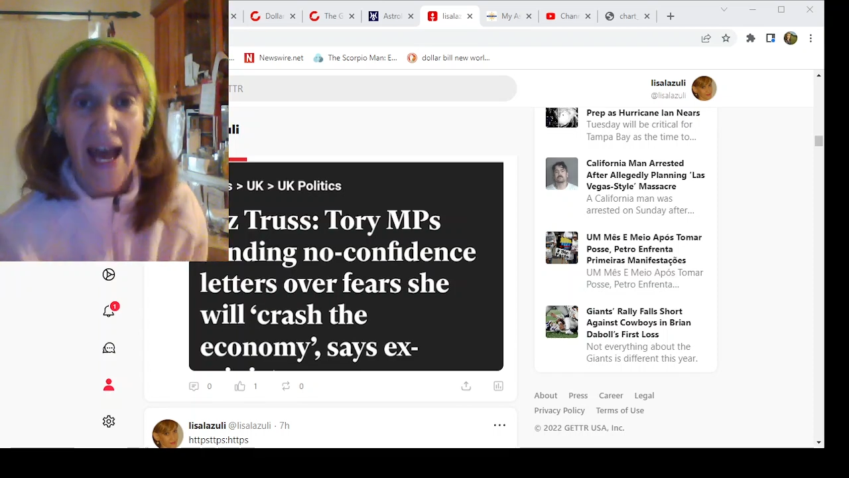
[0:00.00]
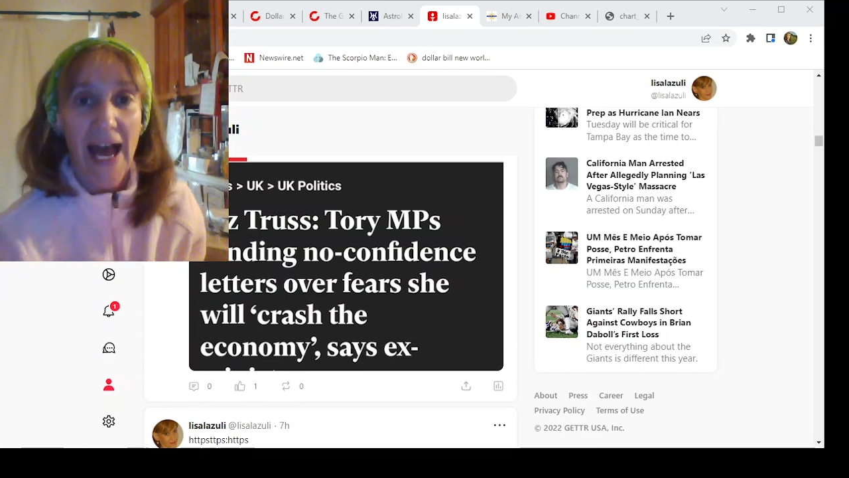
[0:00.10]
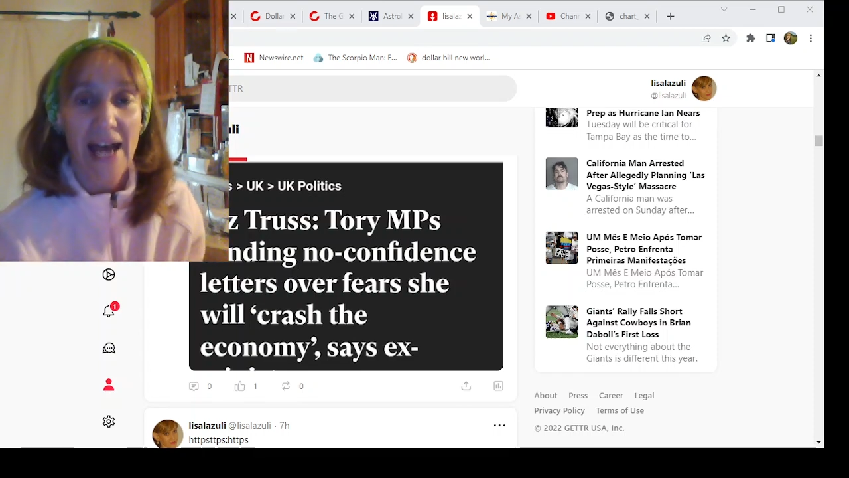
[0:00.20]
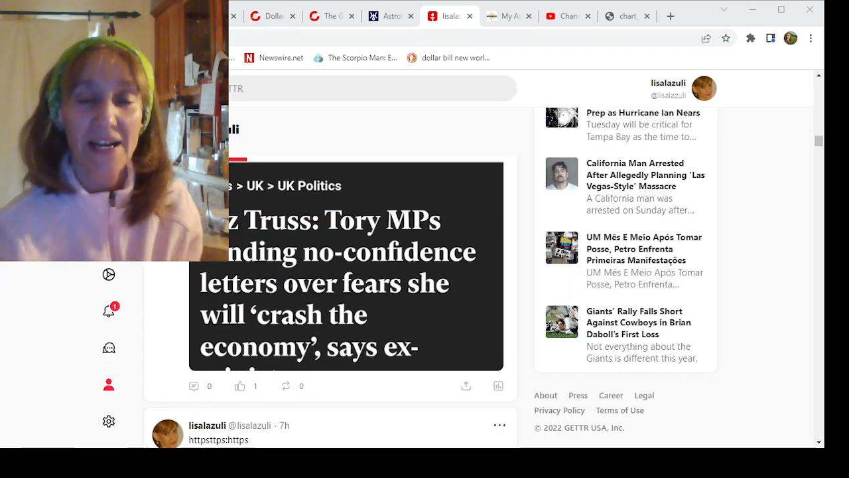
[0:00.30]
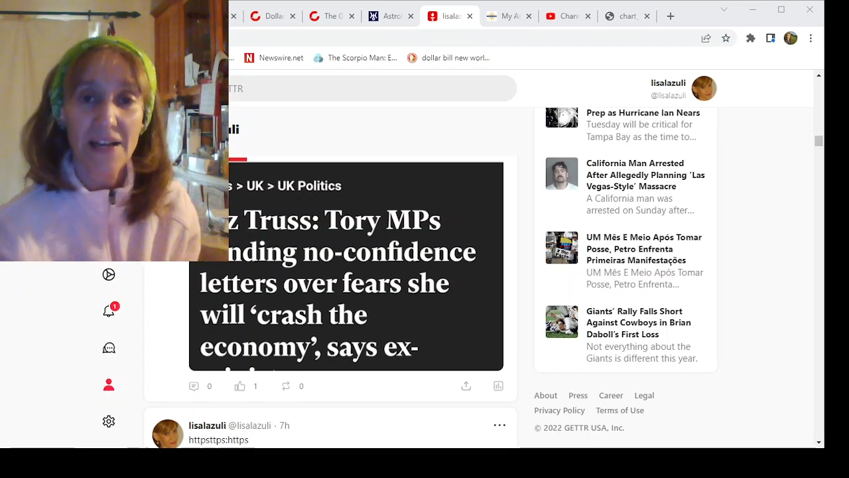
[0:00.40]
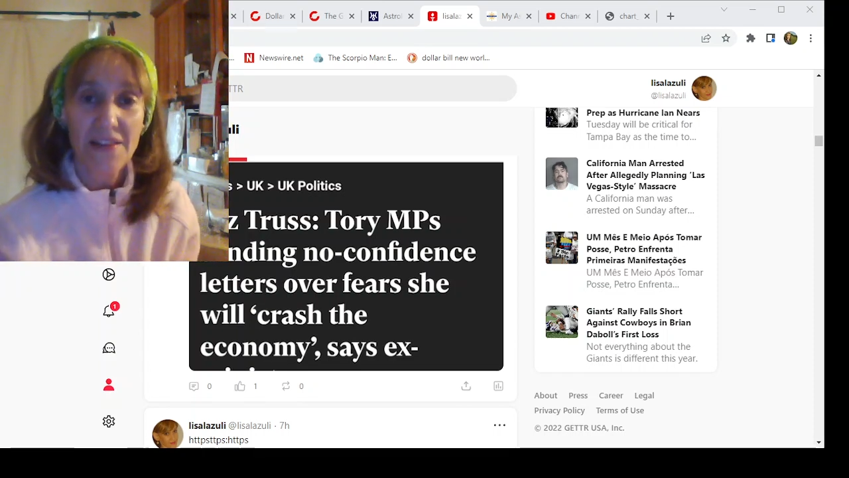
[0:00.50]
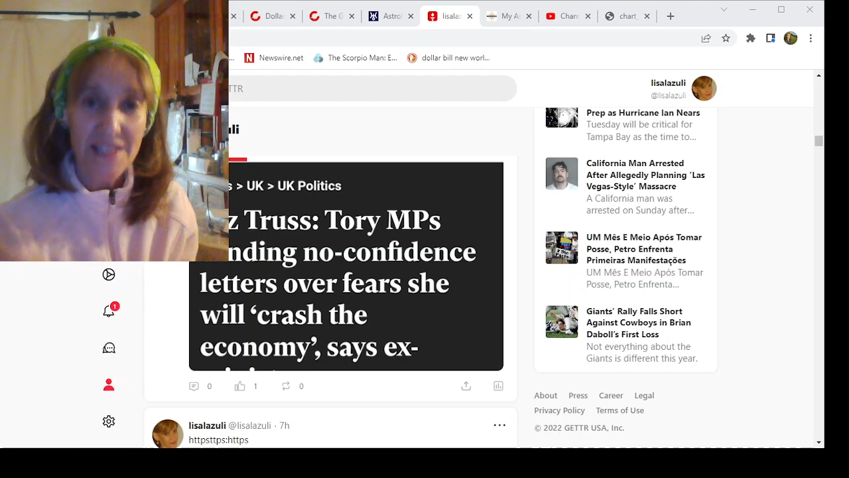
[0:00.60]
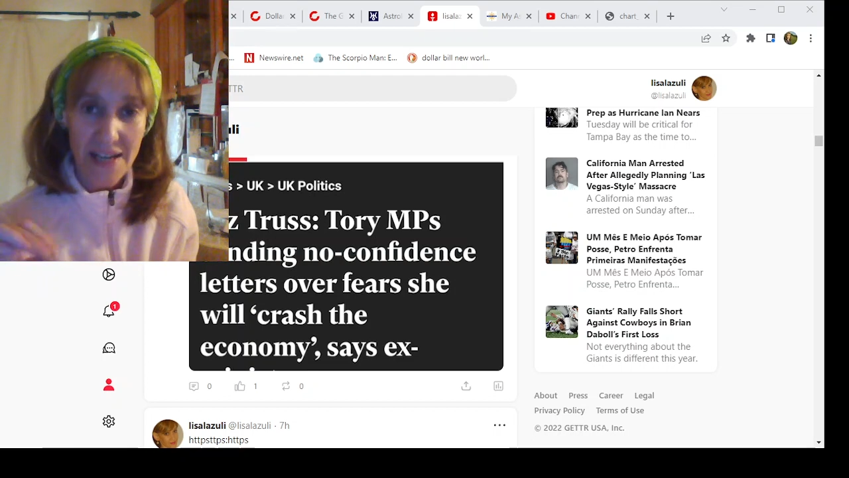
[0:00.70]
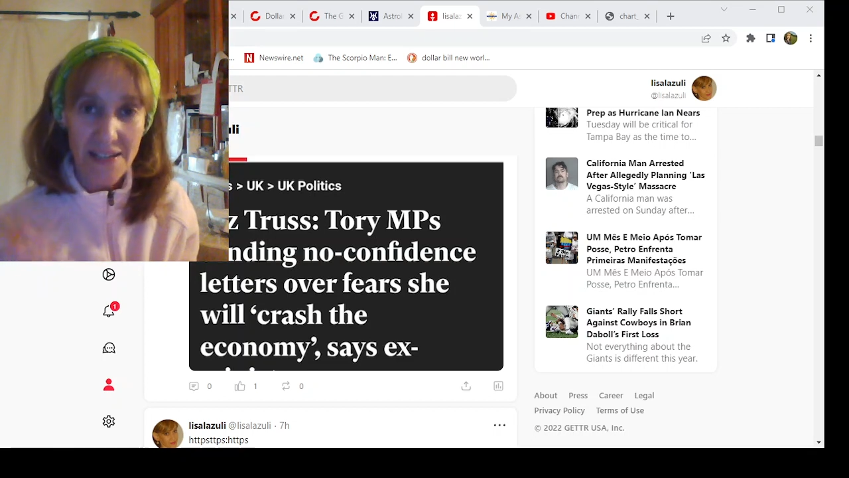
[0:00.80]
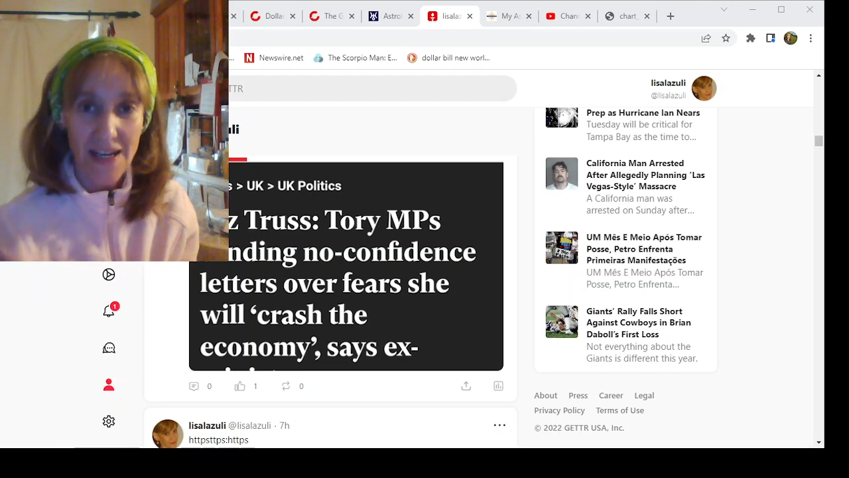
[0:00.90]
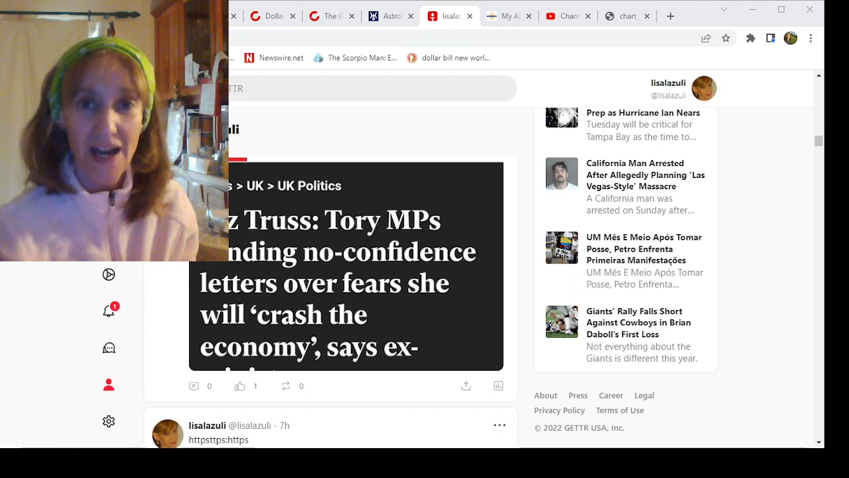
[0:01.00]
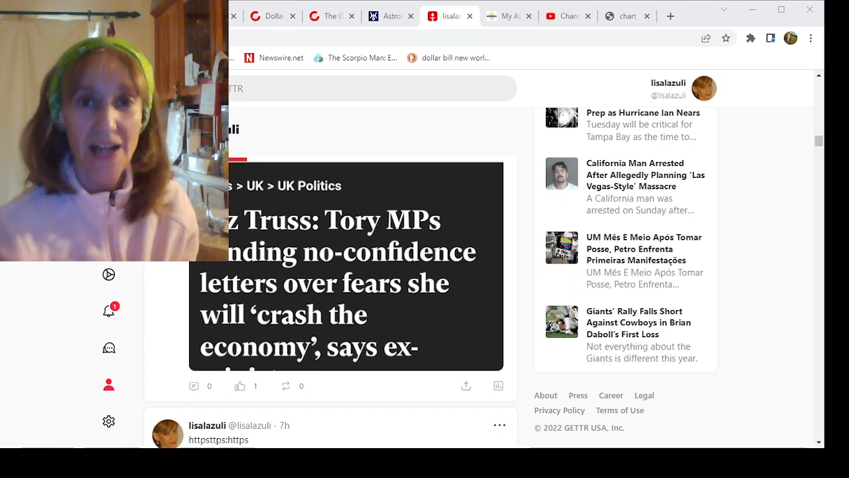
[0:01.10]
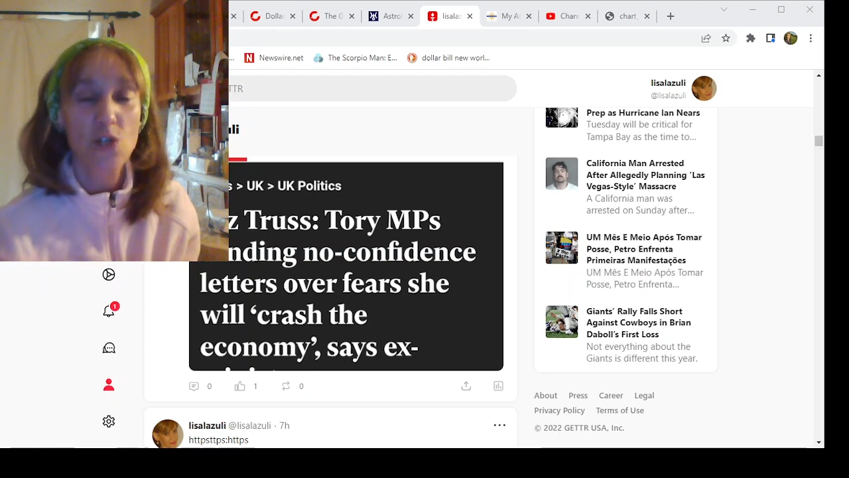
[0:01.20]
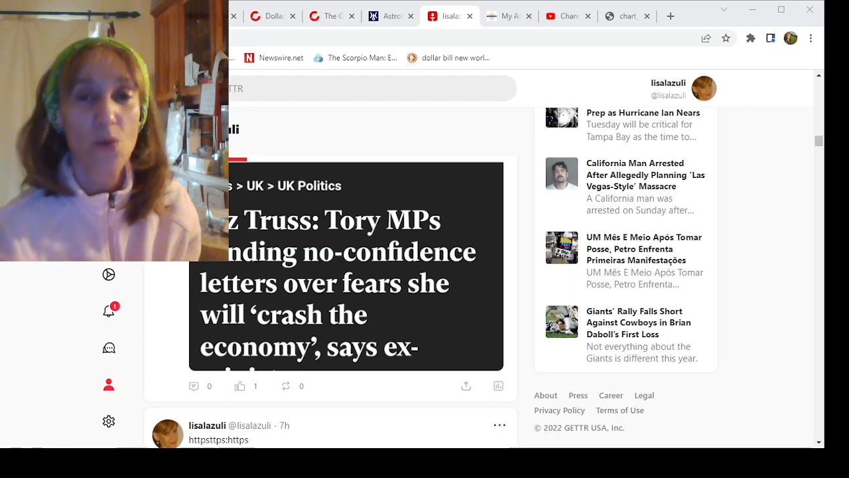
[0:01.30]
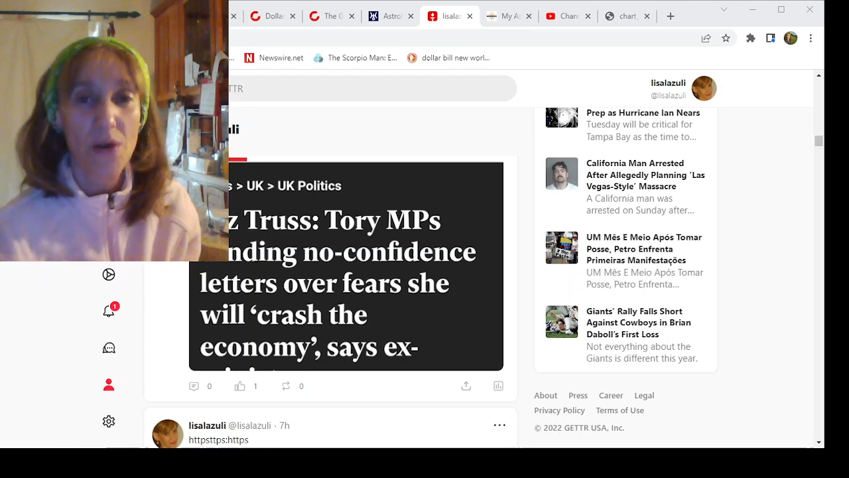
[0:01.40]
And this
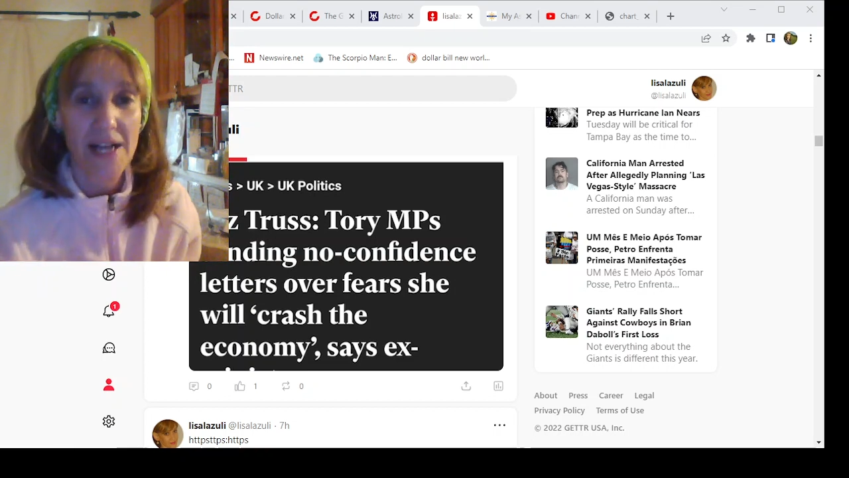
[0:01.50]
underlines what